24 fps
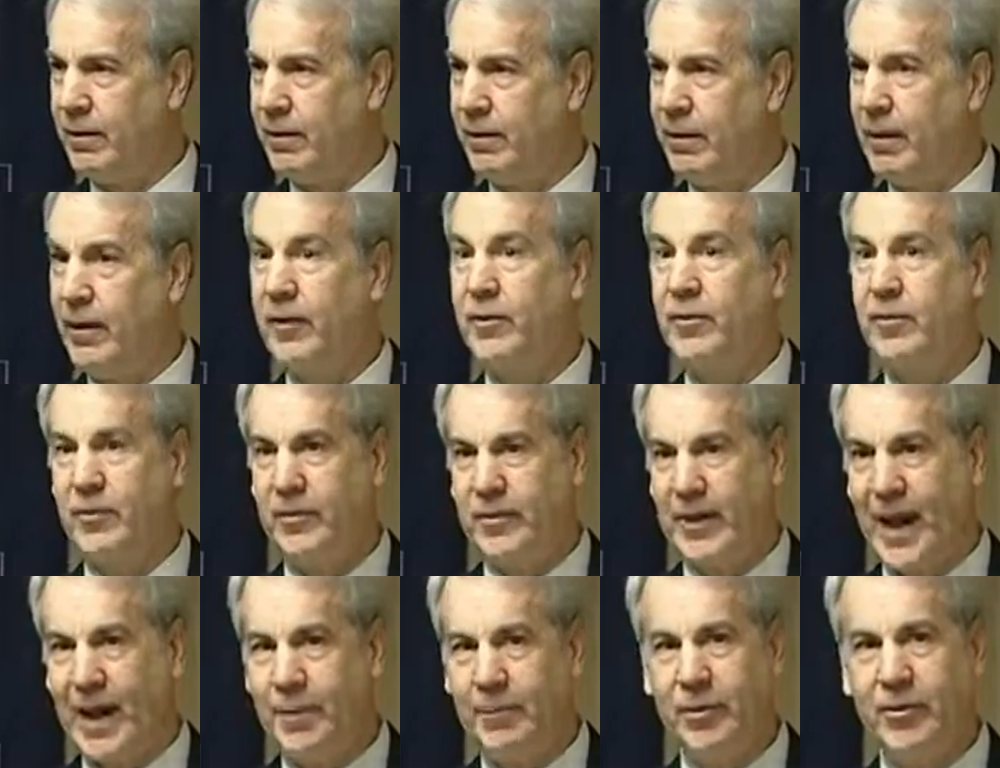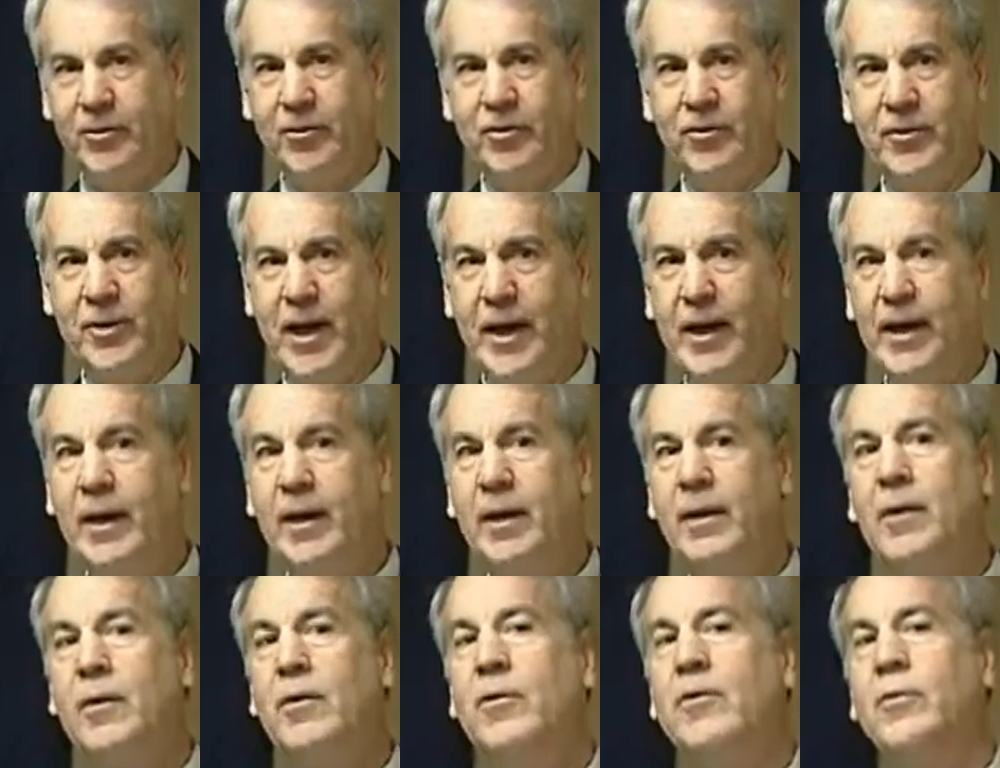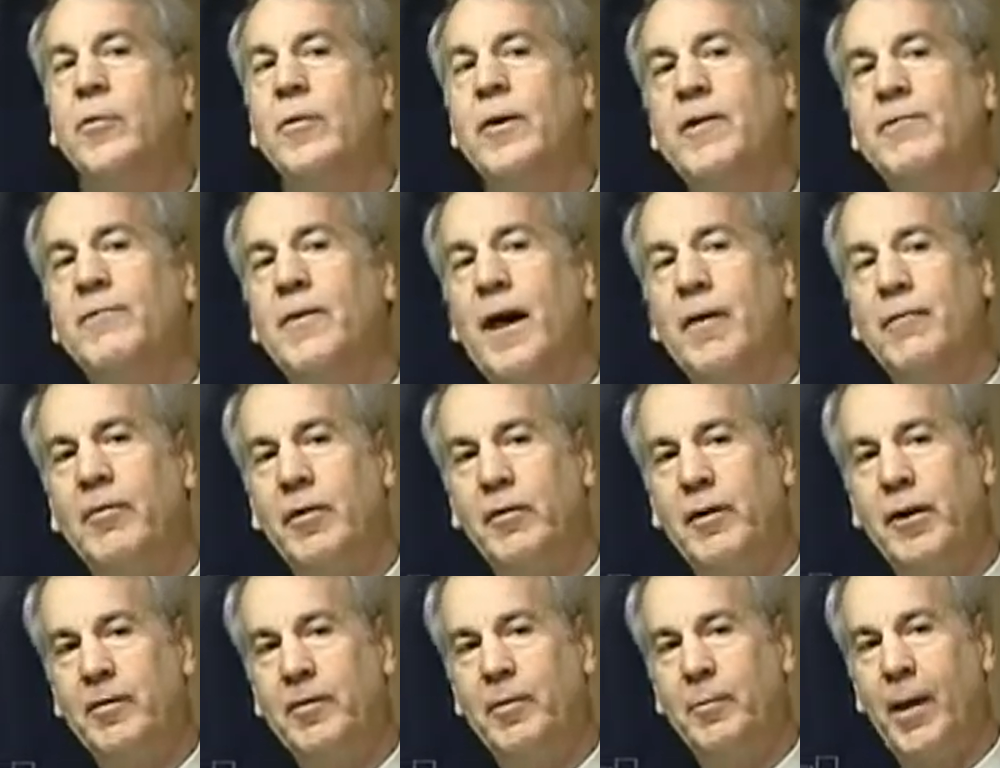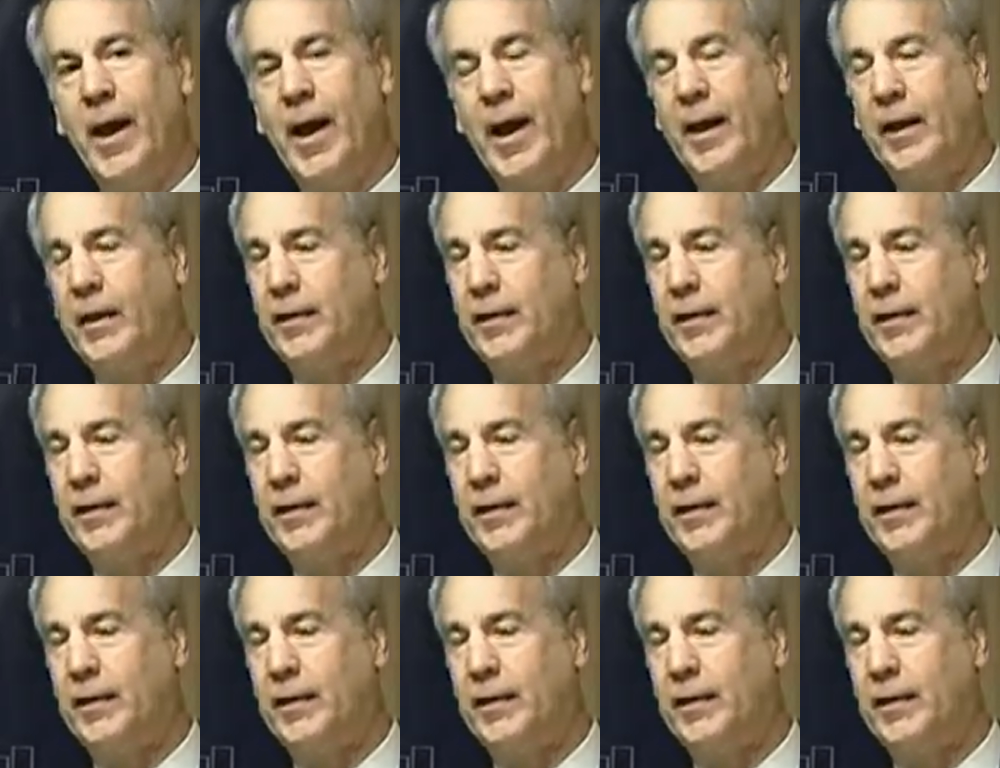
Established, steady, 25 degrees of bank.